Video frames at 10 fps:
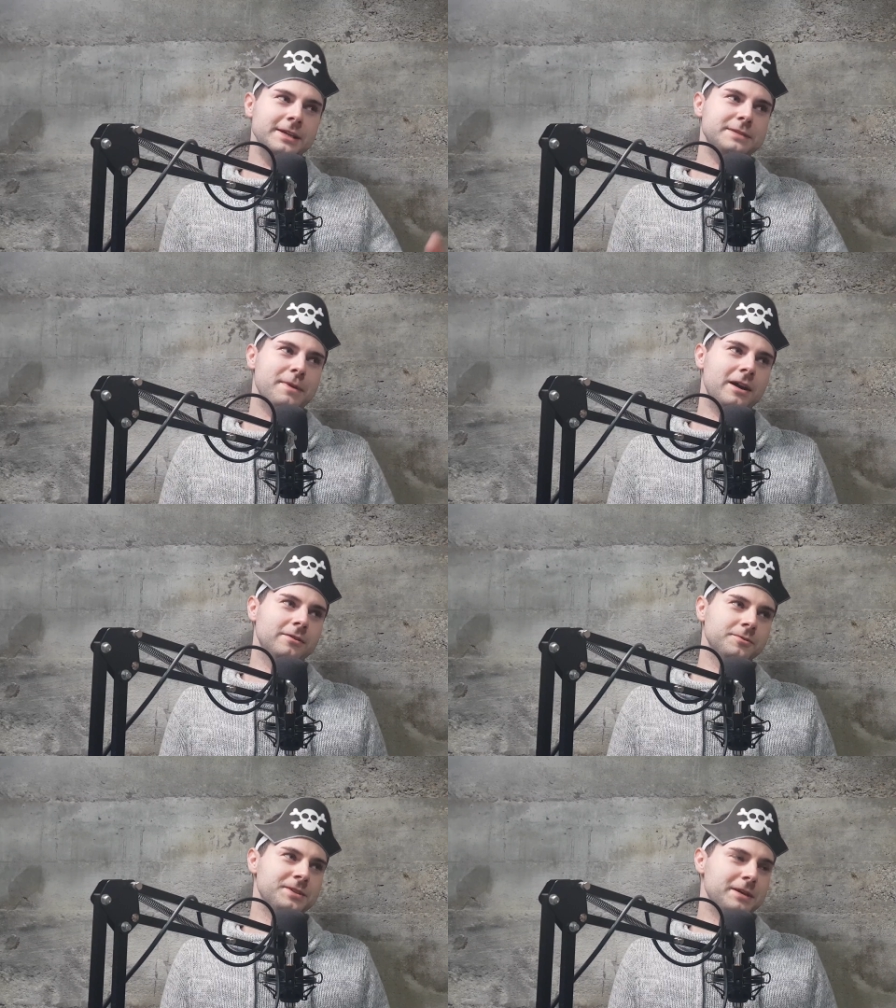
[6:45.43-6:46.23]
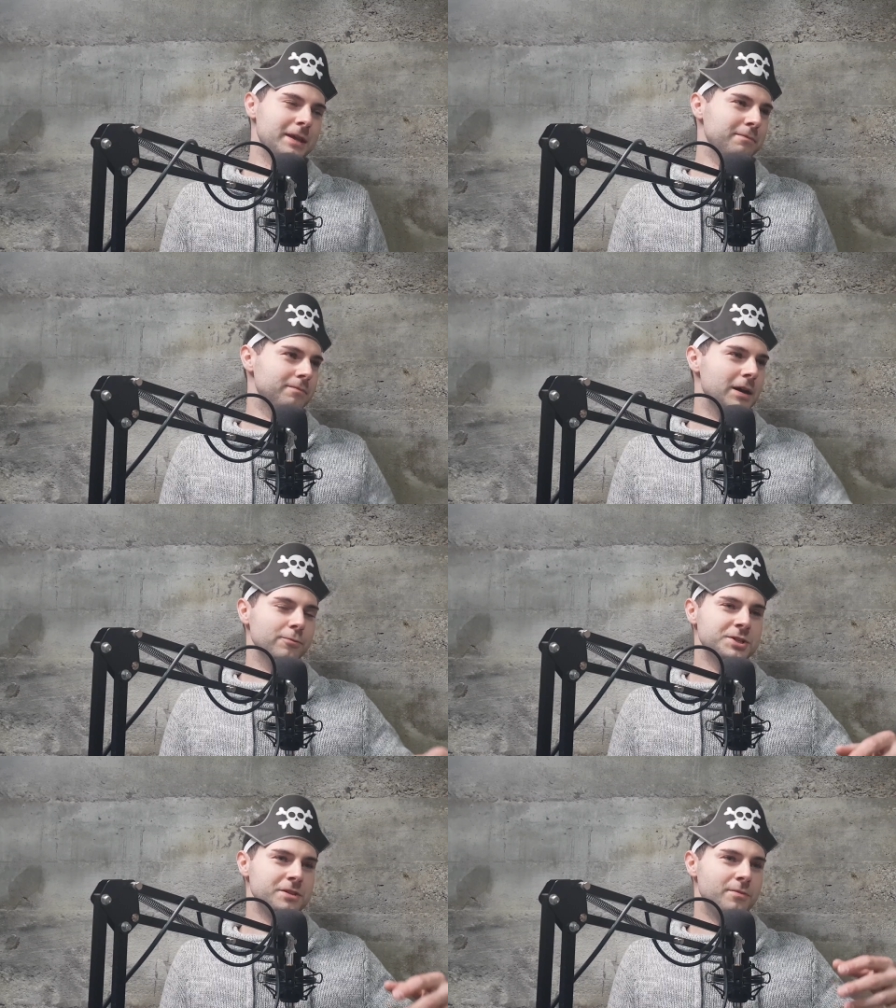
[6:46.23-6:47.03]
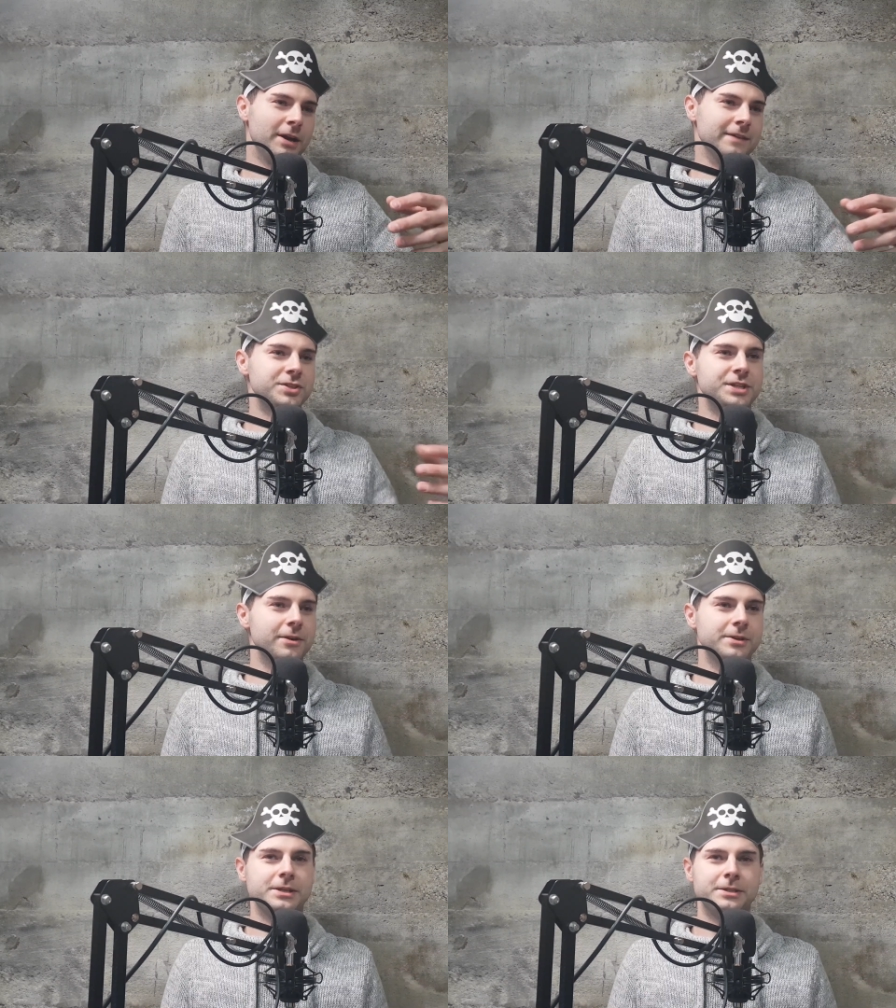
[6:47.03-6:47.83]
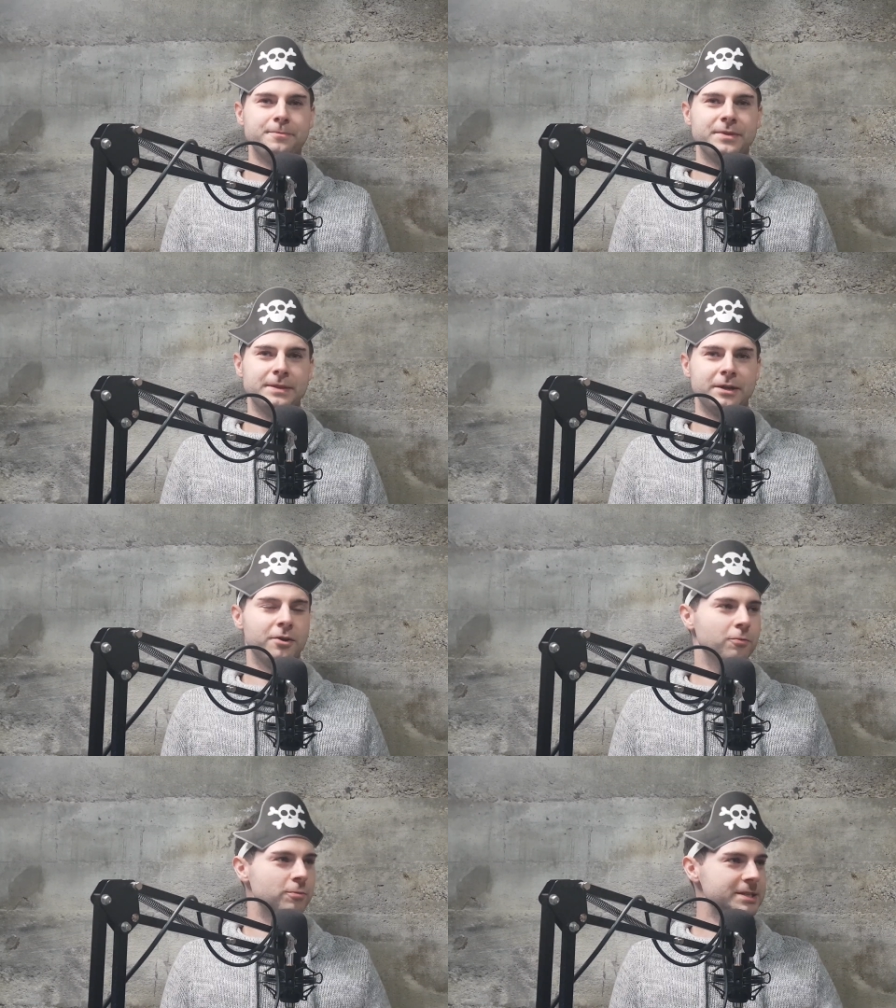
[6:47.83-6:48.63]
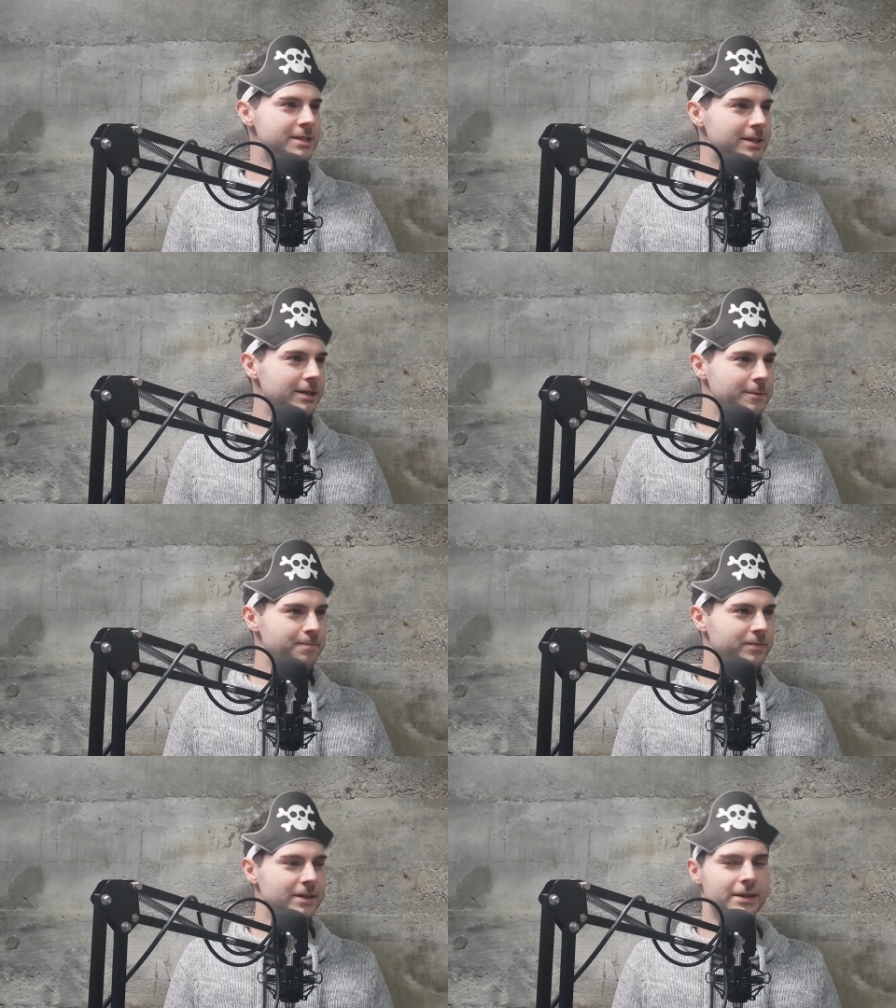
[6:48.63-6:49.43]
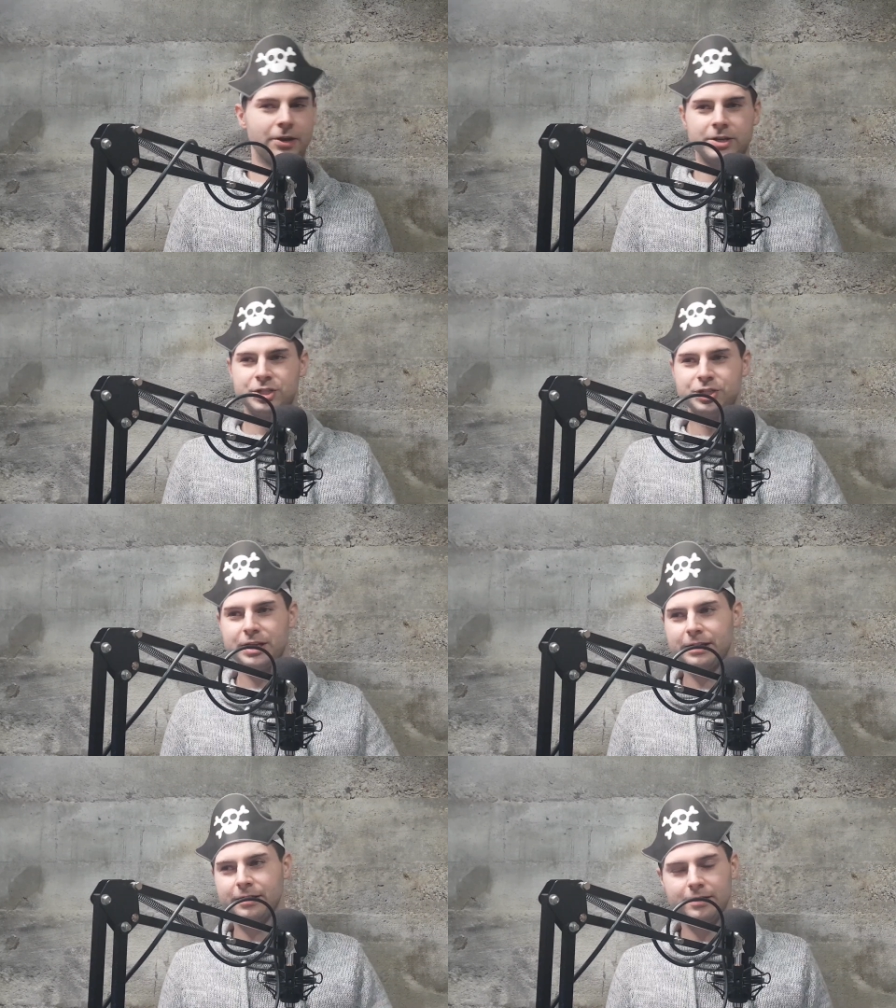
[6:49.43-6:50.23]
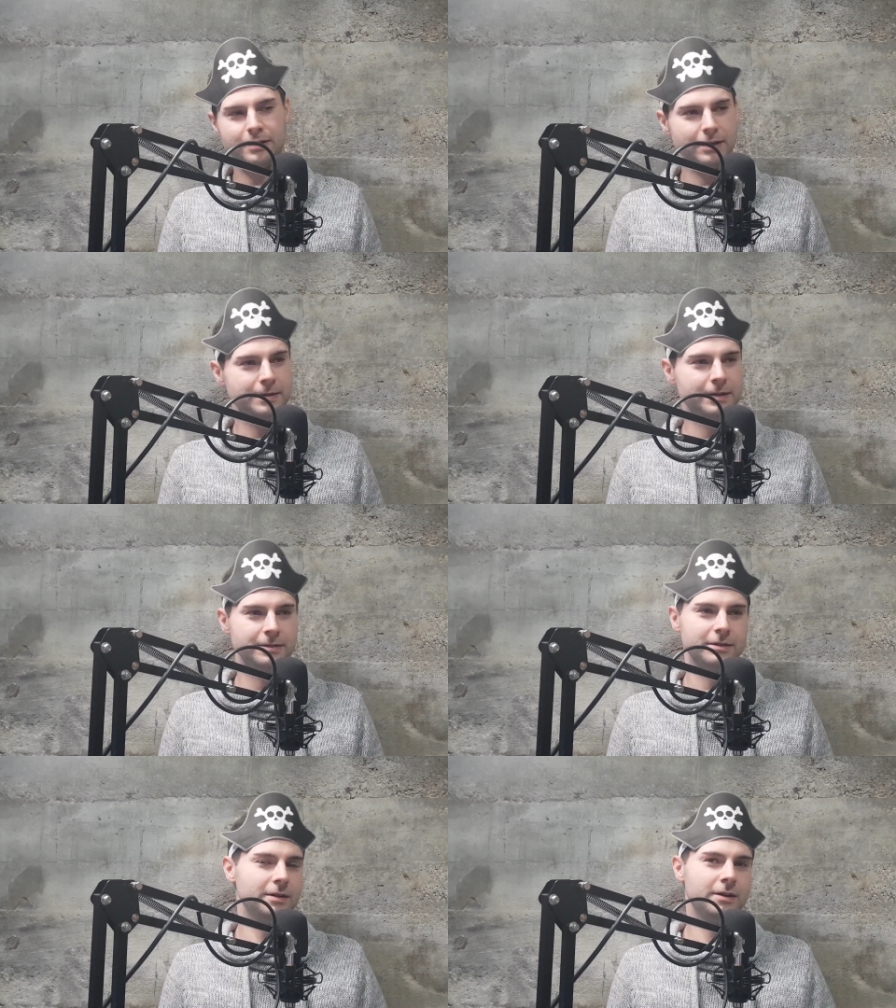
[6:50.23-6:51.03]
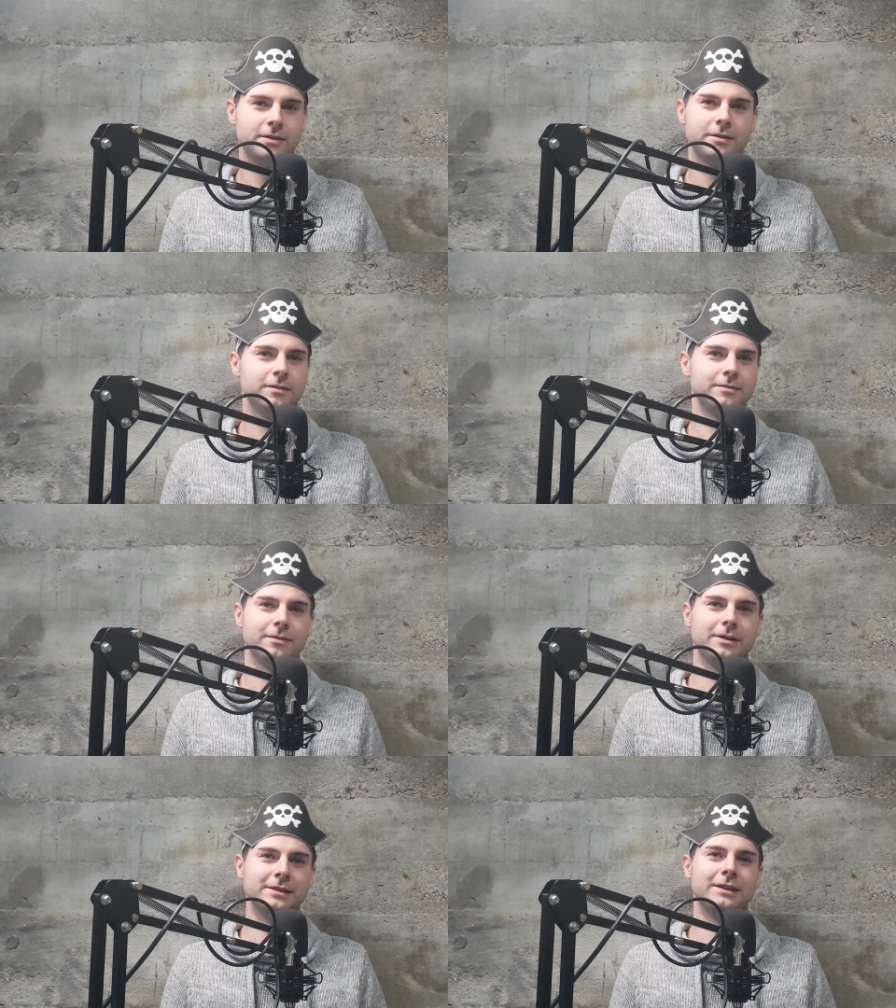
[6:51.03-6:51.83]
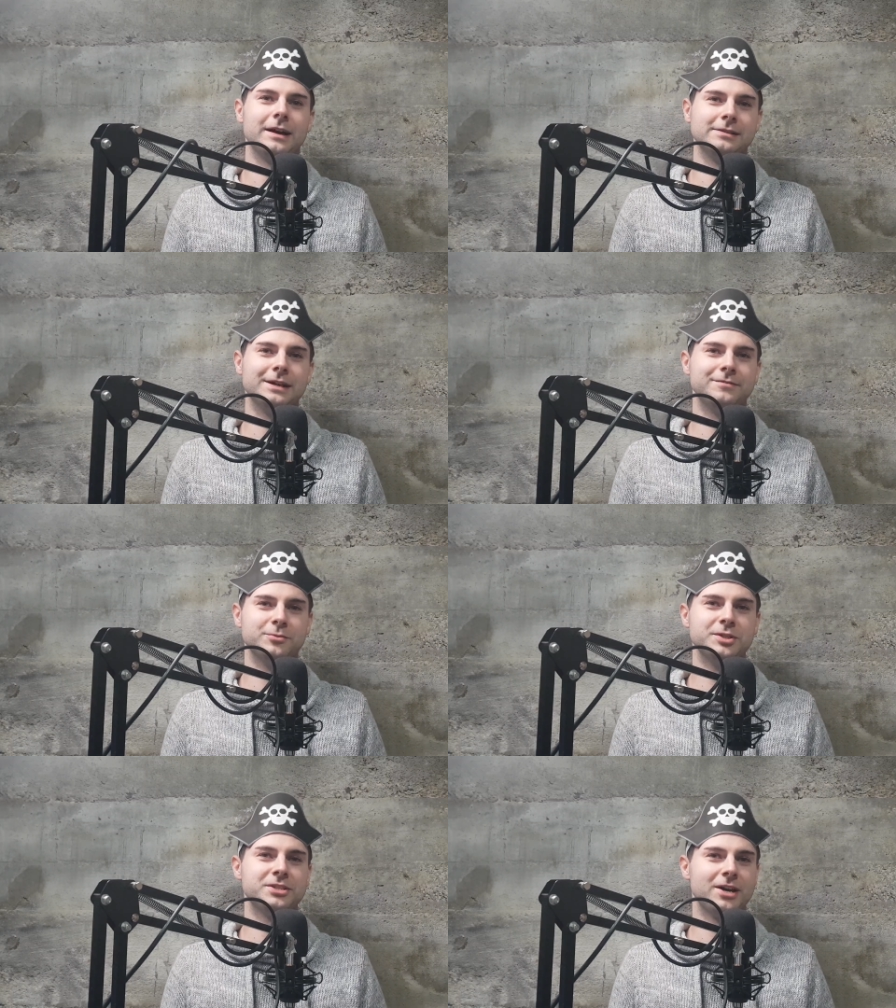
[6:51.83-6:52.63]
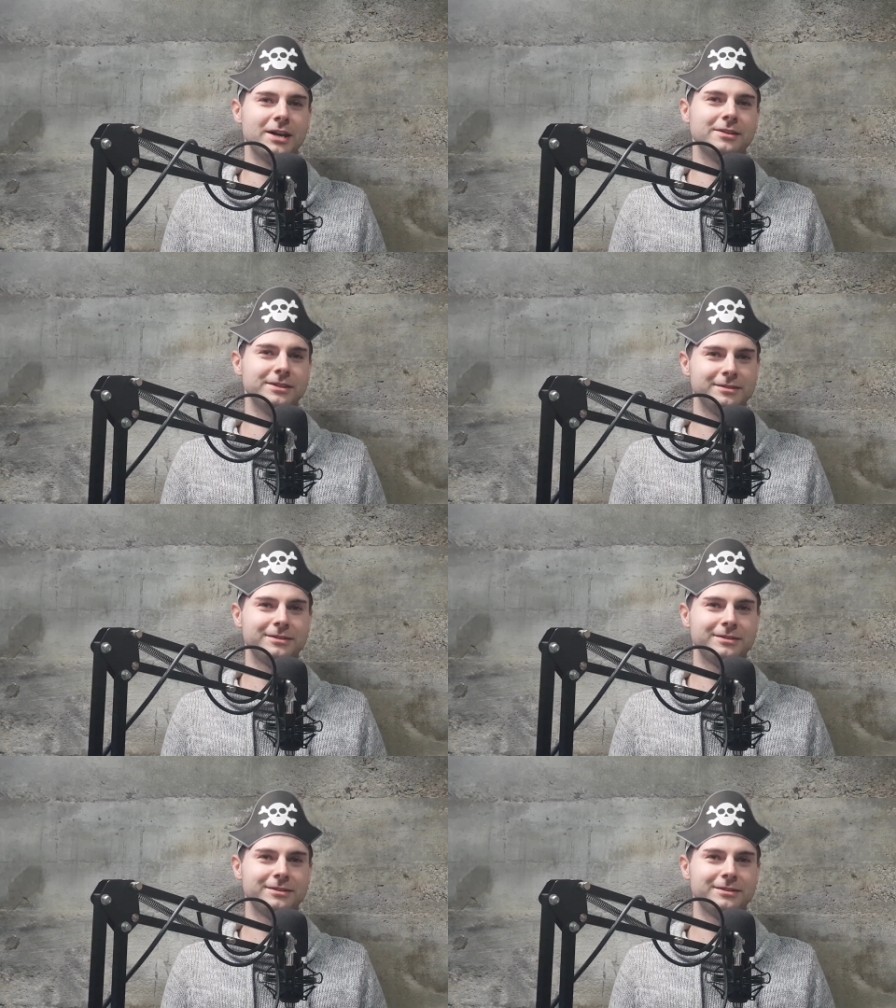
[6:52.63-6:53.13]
These barrels, they, they originally might have sherry in them, then they go to whiskey, then they go to gin, and then I, I love the recycling.